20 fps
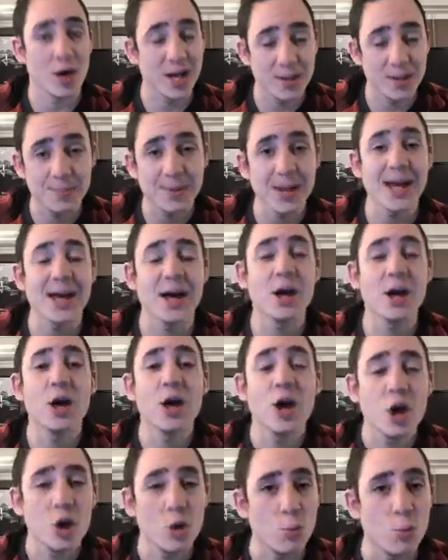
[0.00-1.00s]
player
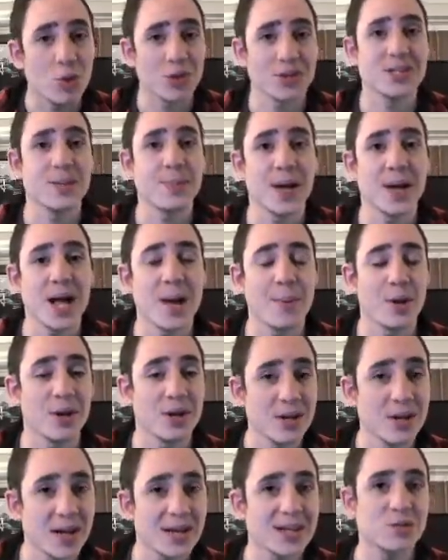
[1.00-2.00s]
who wants to pick up a
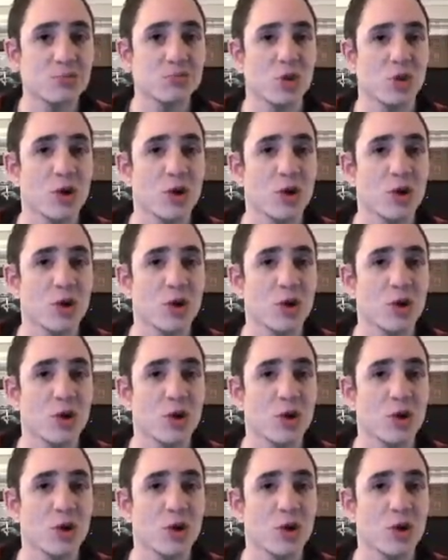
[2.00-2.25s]
nice rogue.